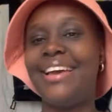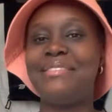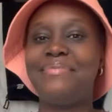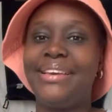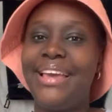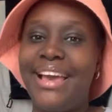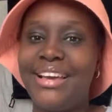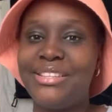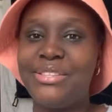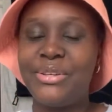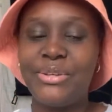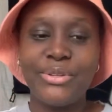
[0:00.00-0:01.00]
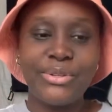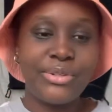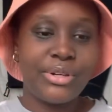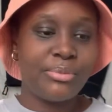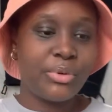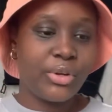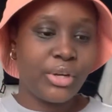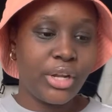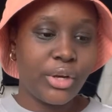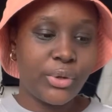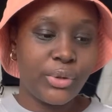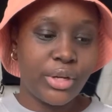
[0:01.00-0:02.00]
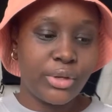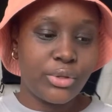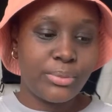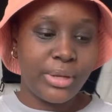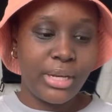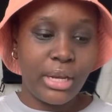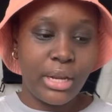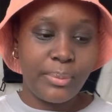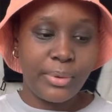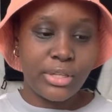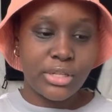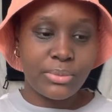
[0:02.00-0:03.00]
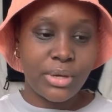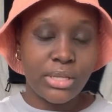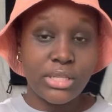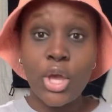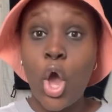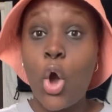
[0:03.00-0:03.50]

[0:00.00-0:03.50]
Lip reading: But yeah, so I'm gonna go now to my nail appointment.